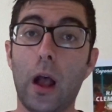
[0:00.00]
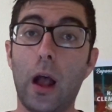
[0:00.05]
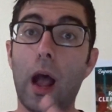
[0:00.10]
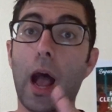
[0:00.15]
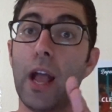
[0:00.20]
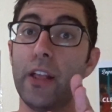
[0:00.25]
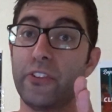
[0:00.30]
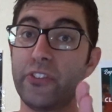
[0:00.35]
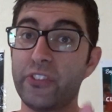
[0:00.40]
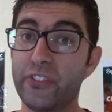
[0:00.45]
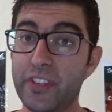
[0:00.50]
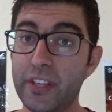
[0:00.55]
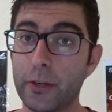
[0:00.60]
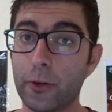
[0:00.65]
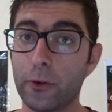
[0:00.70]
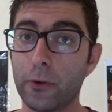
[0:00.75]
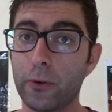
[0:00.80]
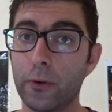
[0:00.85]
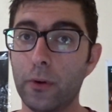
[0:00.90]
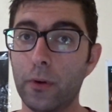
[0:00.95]
I
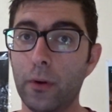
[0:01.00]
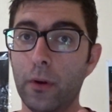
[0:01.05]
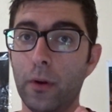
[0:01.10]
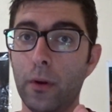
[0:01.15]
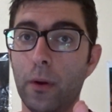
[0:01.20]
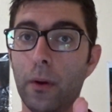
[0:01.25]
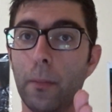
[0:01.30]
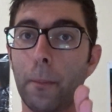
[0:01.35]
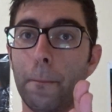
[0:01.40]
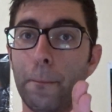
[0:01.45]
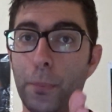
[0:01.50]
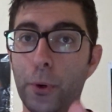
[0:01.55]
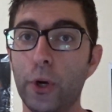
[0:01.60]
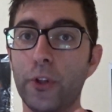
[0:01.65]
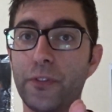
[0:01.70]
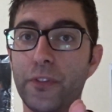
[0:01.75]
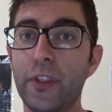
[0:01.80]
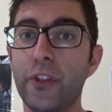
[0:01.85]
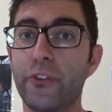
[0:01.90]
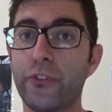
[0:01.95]
still
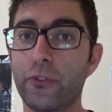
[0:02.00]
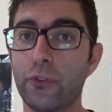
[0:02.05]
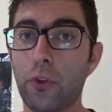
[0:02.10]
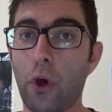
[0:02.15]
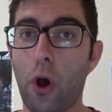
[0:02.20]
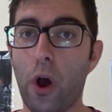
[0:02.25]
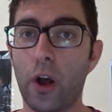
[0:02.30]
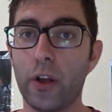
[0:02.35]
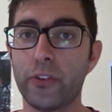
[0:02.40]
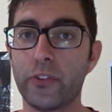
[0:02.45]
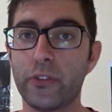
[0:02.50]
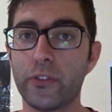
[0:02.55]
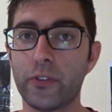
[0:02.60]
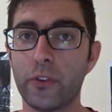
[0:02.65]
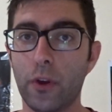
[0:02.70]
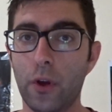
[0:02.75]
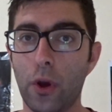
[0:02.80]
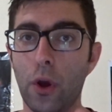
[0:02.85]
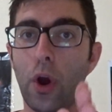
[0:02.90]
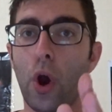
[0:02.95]
put this loss
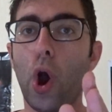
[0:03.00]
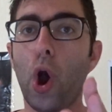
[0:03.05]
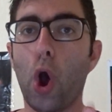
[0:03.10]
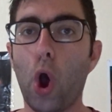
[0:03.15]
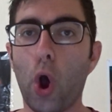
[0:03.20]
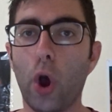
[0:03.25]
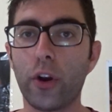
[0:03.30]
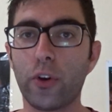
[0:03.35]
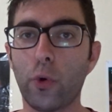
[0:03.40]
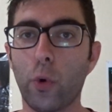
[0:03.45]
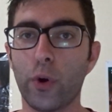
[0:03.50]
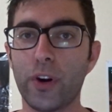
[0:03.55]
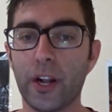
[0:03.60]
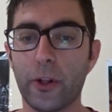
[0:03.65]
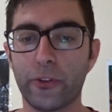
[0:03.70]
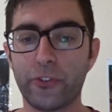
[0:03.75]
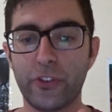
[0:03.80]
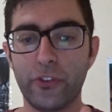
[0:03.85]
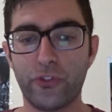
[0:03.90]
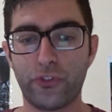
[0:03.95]
on
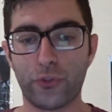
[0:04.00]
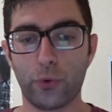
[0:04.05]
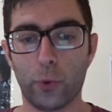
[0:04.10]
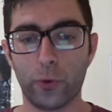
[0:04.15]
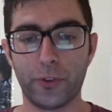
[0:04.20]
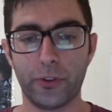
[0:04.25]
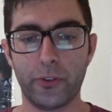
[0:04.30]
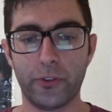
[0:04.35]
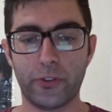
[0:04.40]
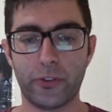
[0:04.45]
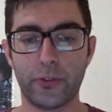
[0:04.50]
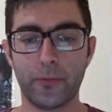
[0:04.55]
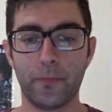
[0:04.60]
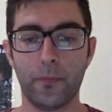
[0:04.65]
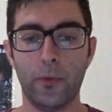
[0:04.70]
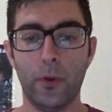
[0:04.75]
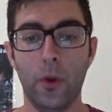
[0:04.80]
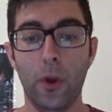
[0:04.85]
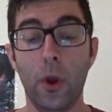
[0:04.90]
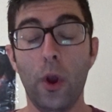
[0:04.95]
Cornelsen's shoulders.
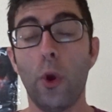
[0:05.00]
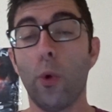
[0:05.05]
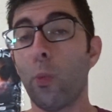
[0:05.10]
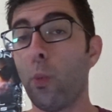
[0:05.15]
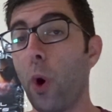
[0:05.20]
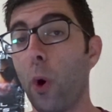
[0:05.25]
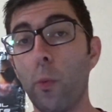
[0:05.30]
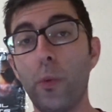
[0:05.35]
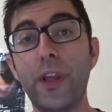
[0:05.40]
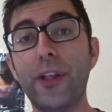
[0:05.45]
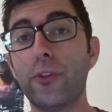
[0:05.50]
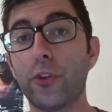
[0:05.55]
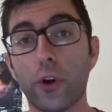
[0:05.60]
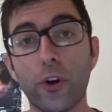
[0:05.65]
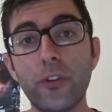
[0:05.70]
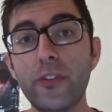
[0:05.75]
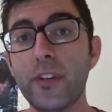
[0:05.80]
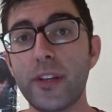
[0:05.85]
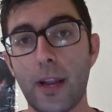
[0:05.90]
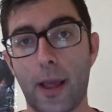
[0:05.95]
What we
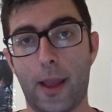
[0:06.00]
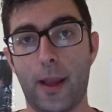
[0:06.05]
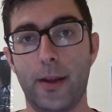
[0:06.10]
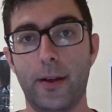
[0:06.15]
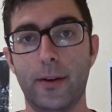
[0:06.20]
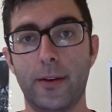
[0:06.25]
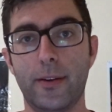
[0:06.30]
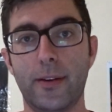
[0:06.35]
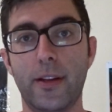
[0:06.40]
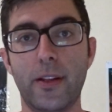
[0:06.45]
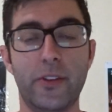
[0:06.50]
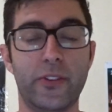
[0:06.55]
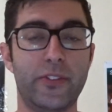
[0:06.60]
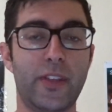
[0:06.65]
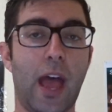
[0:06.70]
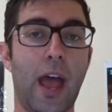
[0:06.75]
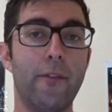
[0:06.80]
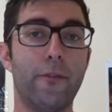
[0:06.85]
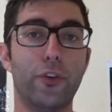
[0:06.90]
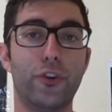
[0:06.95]
learned today is
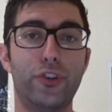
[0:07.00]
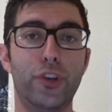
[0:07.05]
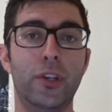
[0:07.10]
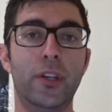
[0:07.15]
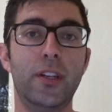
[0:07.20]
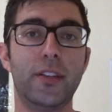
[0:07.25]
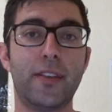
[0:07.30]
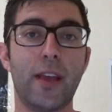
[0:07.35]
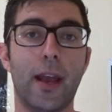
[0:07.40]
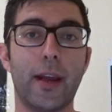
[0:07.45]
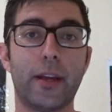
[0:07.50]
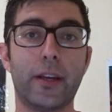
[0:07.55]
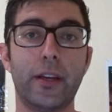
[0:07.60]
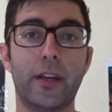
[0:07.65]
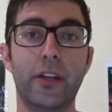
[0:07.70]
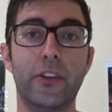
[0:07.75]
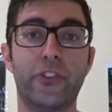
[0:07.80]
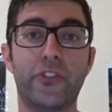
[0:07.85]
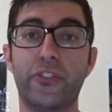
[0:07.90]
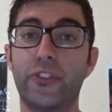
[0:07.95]
that Virginia Tech
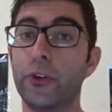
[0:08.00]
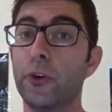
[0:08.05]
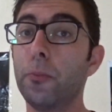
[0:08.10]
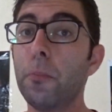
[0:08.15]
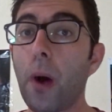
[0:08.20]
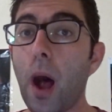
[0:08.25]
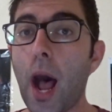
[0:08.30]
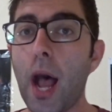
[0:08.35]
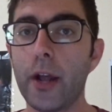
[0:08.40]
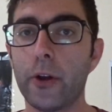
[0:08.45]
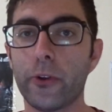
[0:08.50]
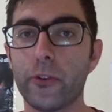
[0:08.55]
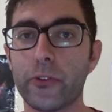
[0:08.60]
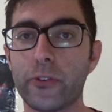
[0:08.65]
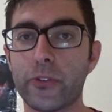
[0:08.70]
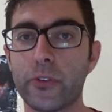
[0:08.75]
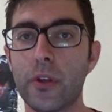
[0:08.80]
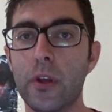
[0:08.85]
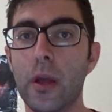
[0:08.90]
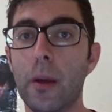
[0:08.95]
is still
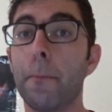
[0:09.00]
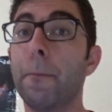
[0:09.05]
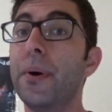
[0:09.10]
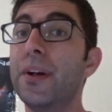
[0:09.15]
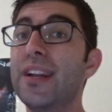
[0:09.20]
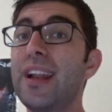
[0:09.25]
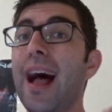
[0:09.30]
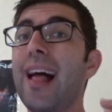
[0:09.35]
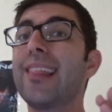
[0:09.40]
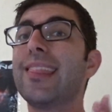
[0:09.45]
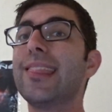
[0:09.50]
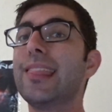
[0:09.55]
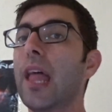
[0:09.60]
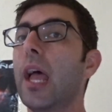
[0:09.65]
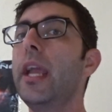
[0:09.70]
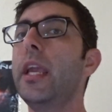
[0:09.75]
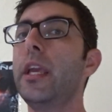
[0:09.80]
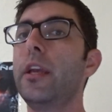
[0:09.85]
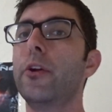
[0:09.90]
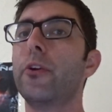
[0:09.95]
miles, but not
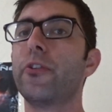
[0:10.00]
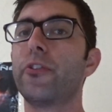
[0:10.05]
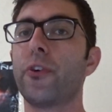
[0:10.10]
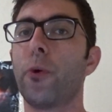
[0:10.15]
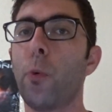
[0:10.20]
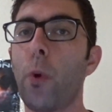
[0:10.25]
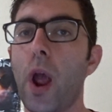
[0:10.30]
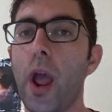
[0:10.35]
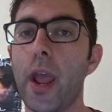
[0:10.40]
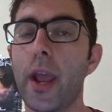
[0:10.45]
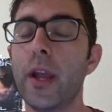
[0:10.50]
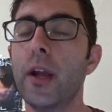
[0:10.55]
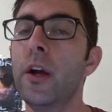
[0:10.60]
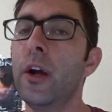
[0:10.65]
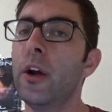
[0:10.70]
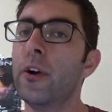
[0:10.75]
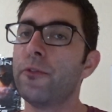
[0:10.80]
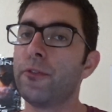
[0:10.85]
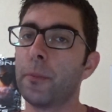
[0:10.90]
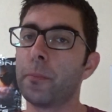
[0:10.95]
light years away
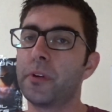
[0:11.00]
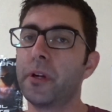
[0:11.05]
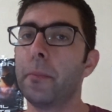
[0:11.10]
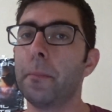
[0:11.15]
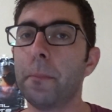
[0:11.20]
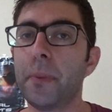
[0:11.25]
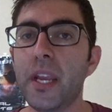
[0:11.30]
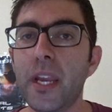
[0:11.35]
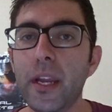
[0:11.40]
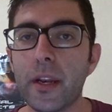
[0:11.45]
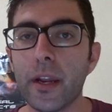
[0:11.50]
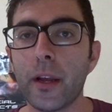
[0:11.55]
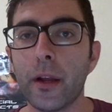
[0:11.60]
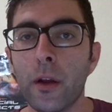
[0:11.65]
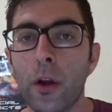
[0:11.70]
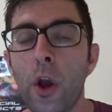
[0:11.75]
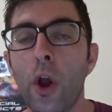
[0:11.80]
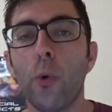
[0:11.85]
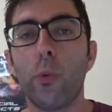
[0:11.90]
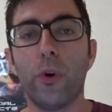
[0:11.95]
from
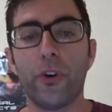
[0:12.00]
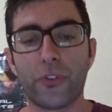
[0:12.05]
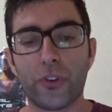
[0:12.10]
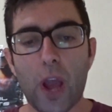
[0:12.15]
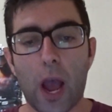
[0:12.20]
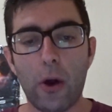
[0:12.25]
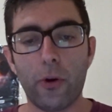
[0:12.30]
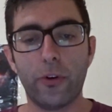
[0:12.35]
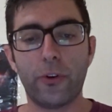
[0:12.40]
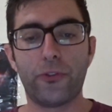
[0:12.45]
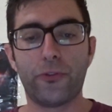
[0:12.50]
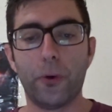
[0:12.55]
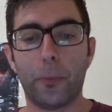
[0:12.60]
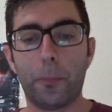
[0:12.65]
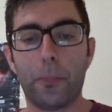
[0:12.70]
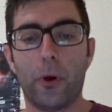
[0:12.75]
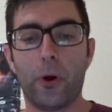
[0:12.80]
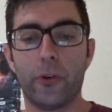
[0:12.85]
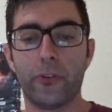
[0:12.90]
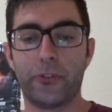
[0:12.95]
competing with college
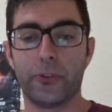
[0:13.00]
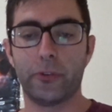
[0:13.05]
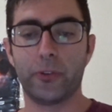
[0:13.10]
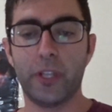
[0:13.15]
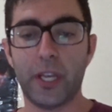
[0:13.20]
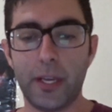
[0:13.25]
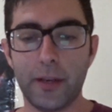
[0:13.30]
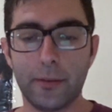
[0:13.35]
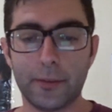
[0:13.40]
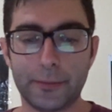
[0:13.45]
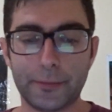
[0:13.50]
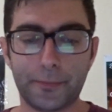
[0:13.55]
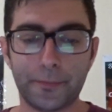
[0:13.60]
football's elite.